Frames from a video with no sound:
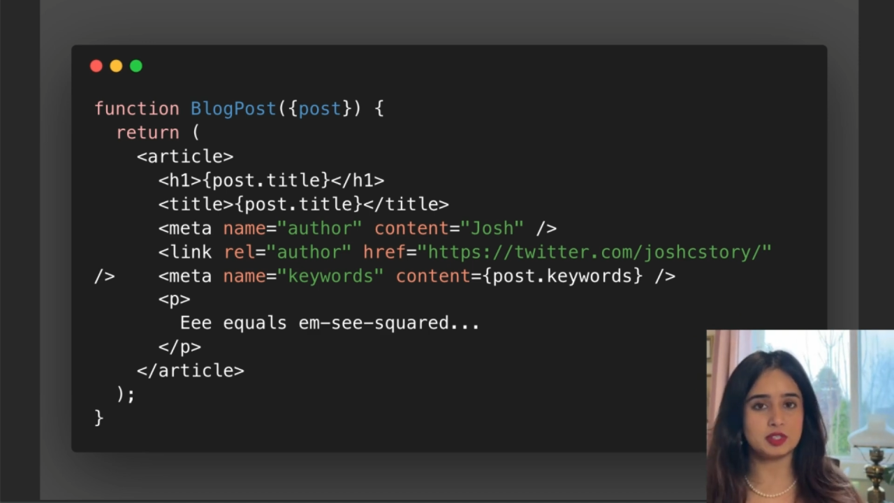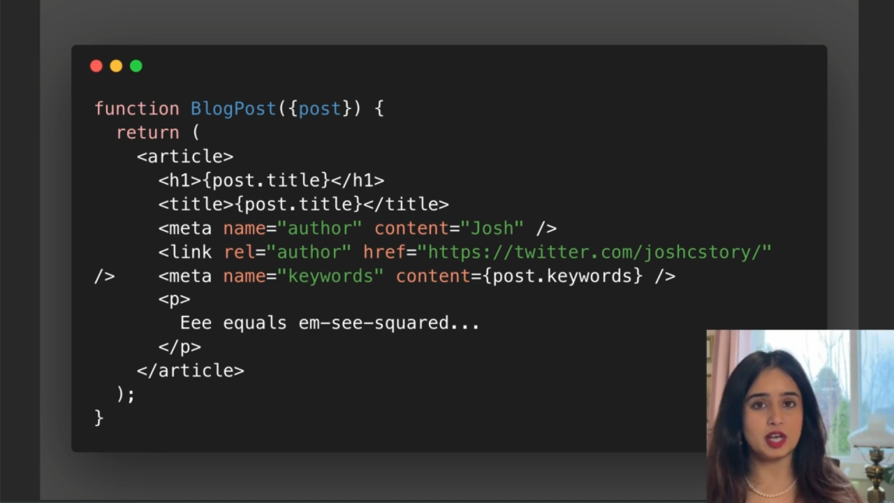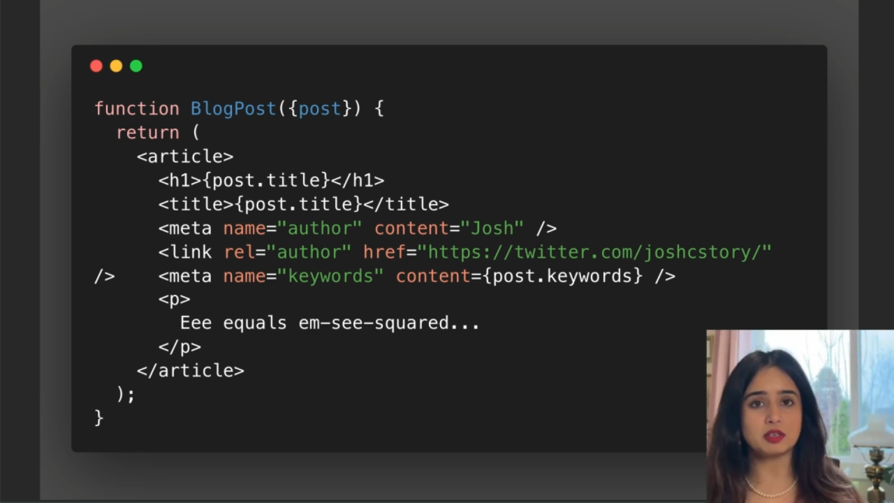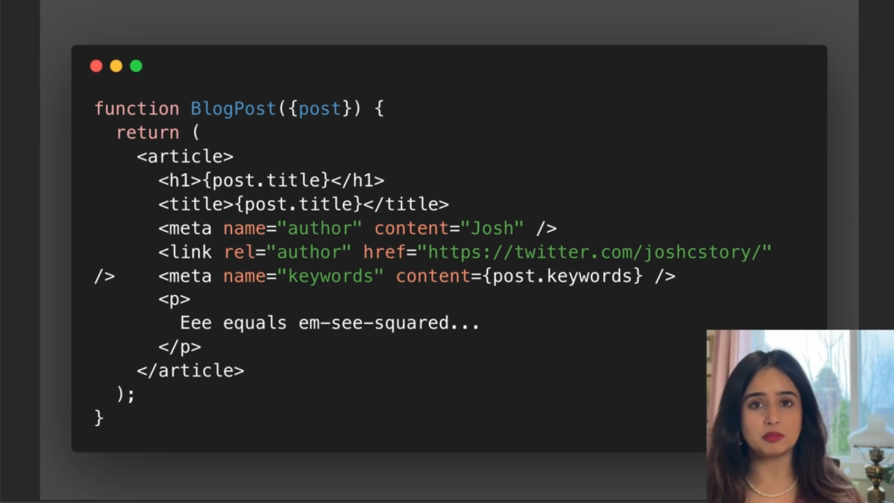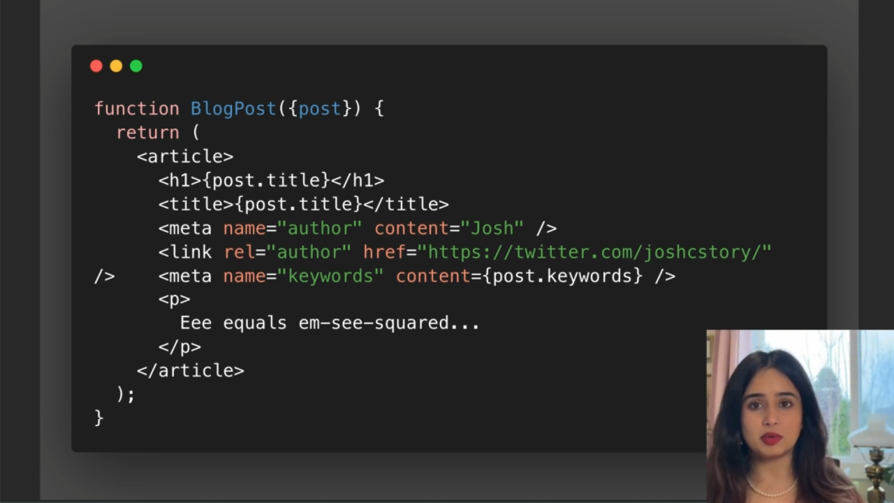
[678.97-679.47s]

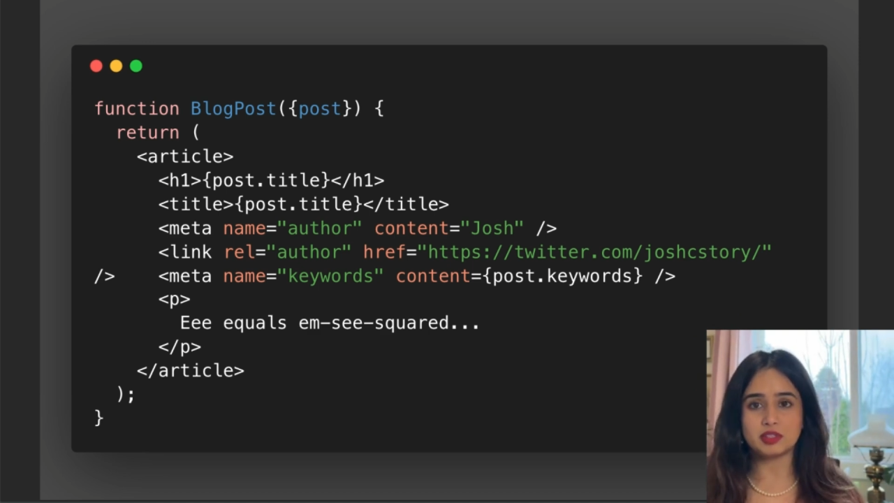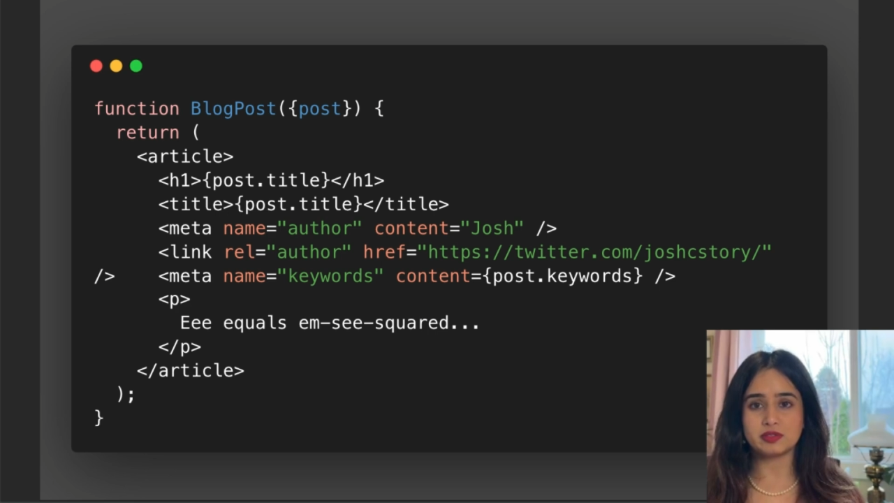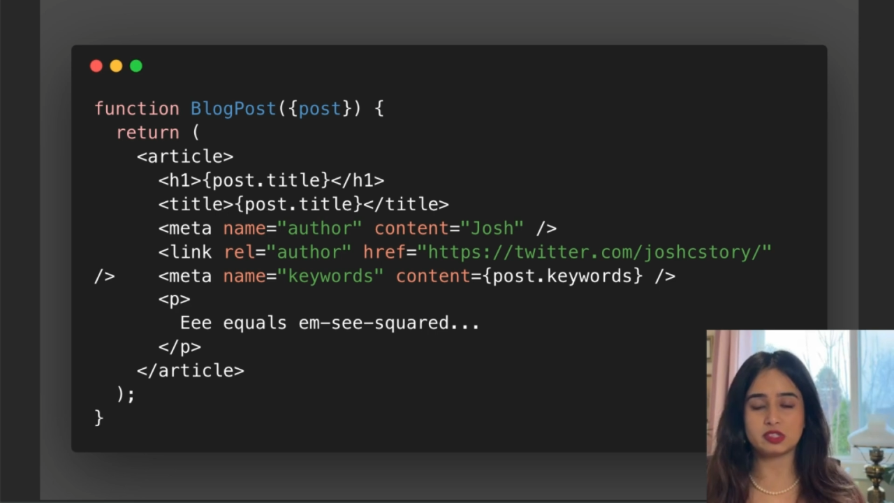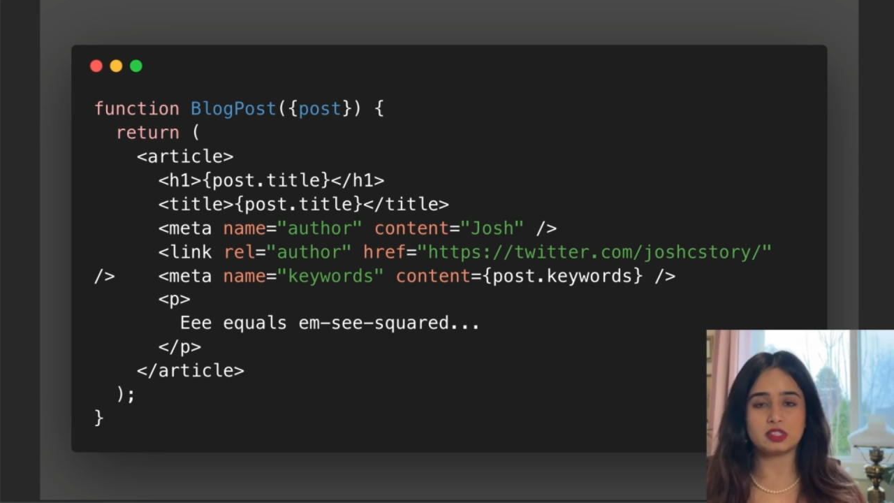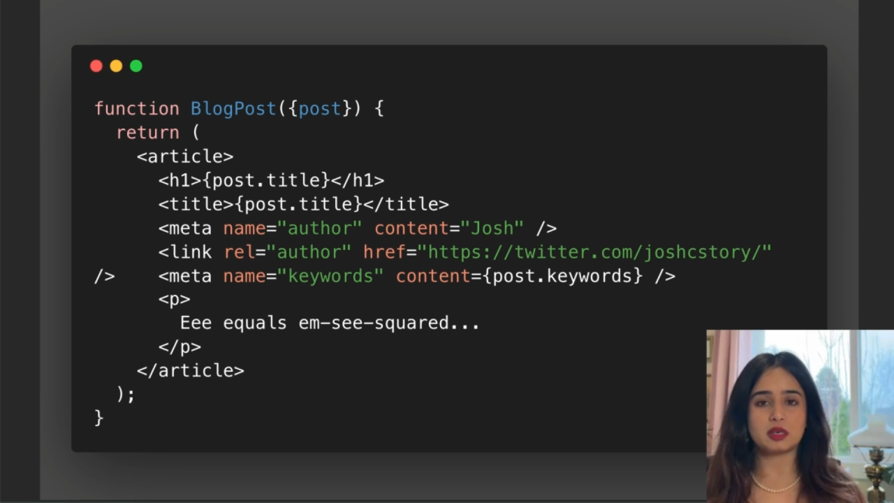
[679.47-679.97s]
React components
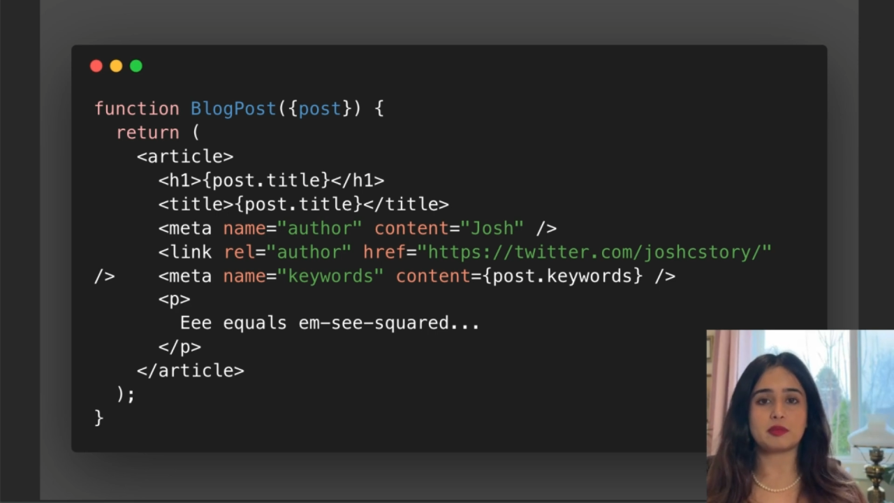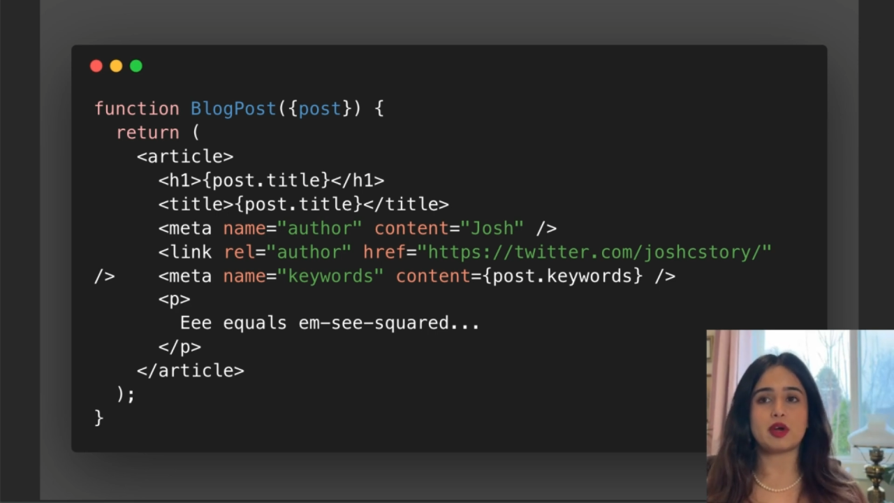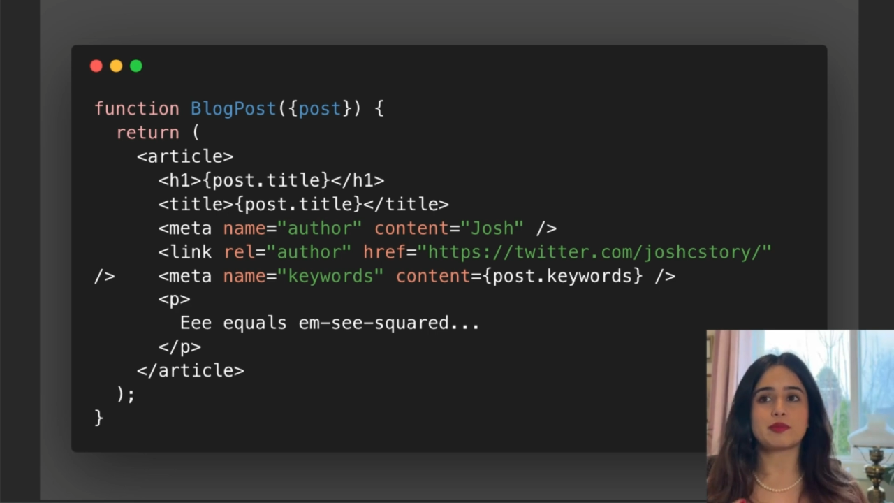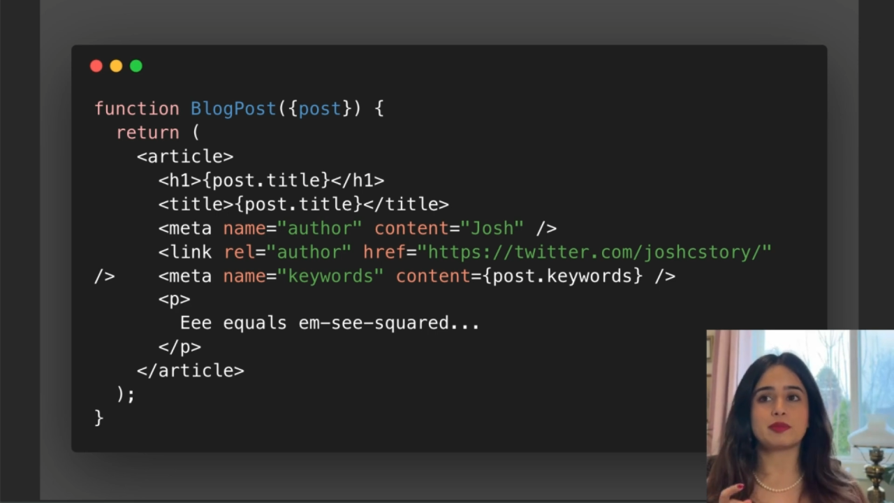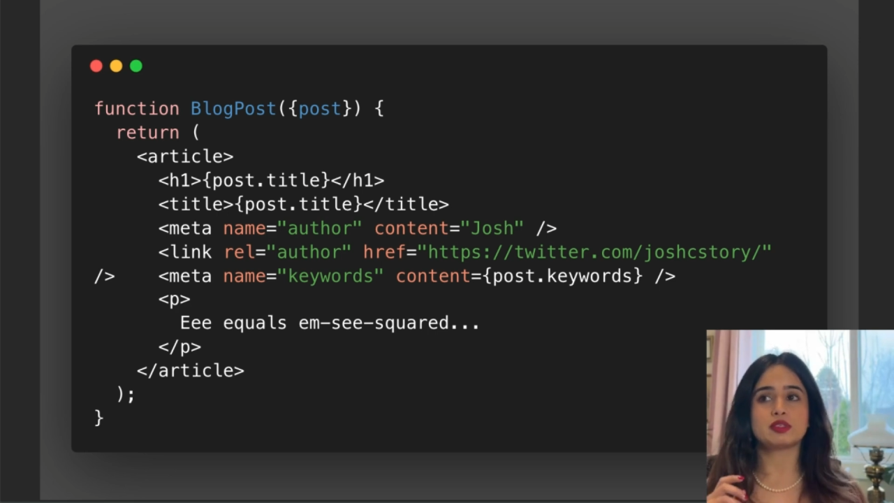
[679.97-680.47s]
within that
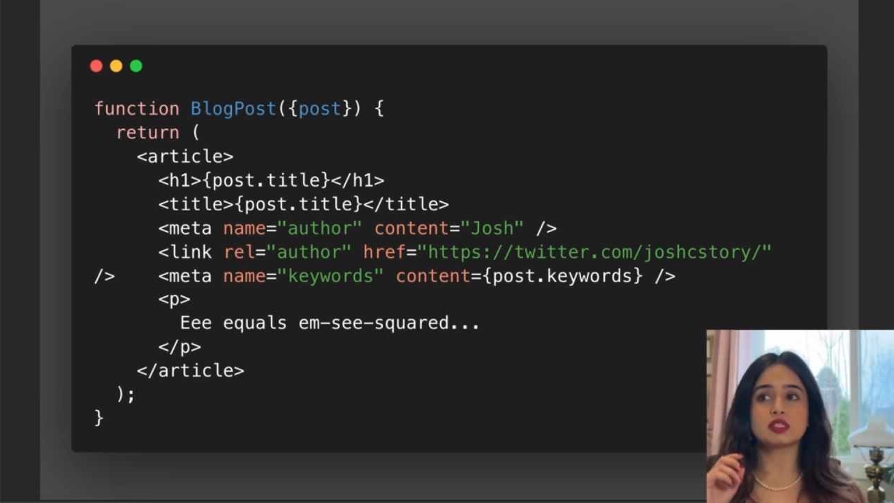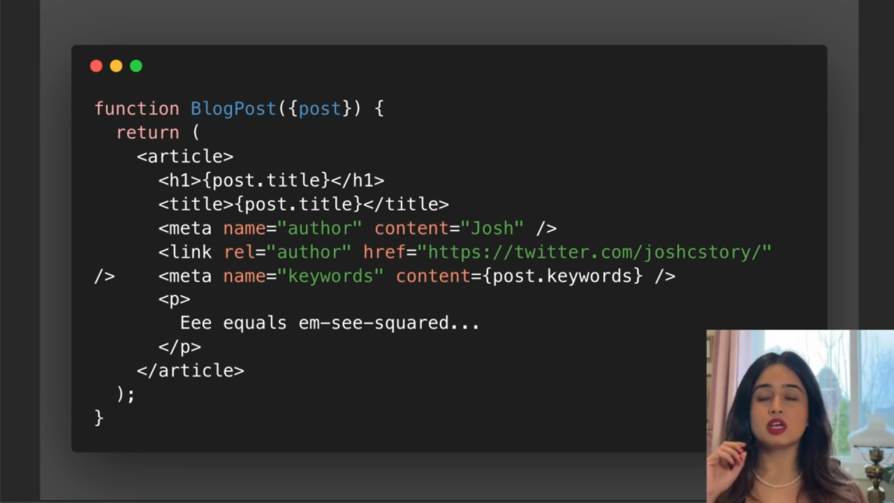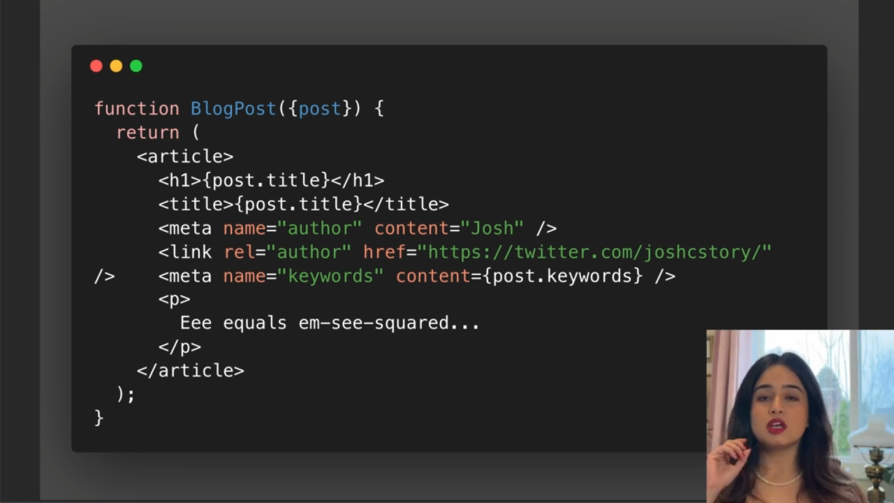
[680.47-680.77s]
blog post,